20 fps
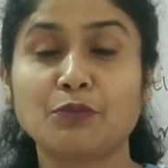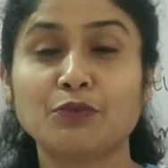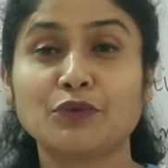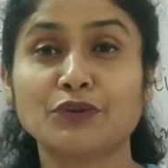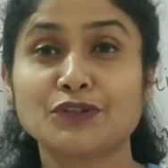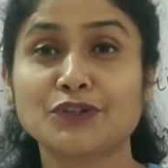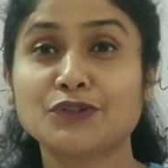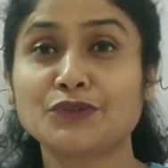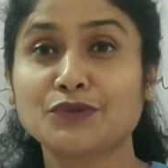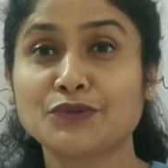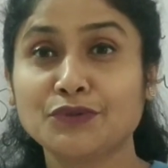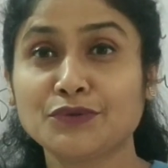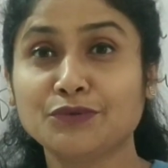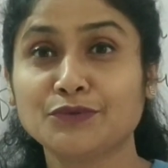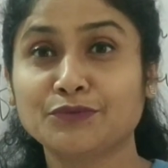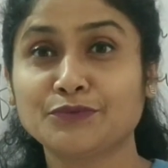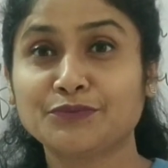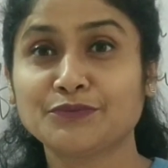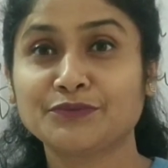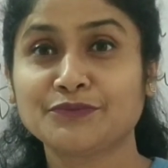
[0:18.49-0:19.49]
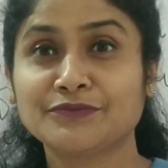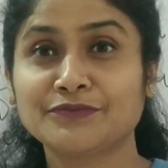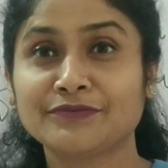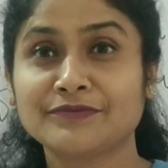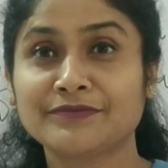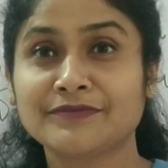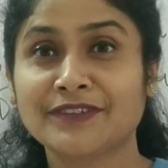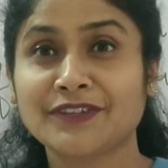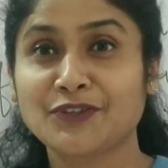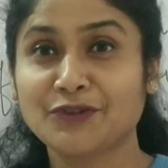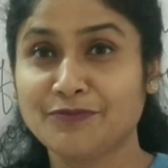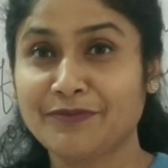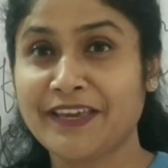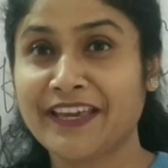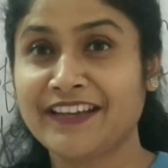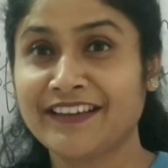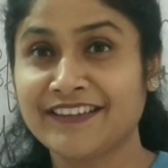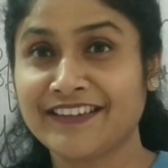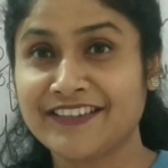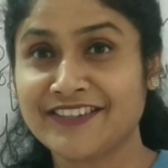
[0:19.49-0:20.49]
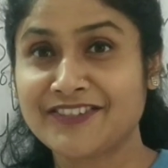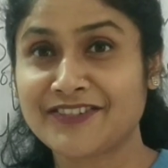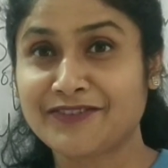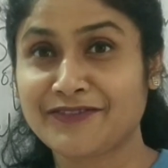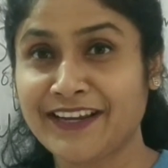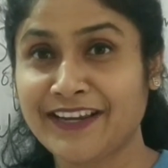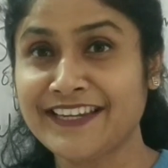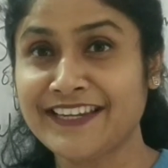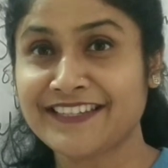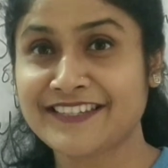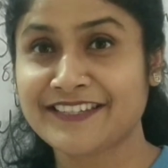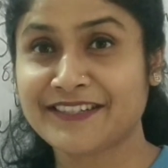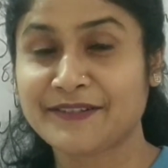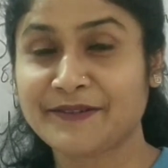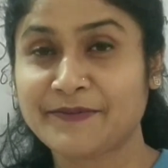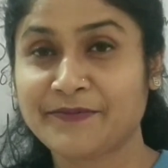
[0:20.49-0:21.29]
what do? You make a list, right?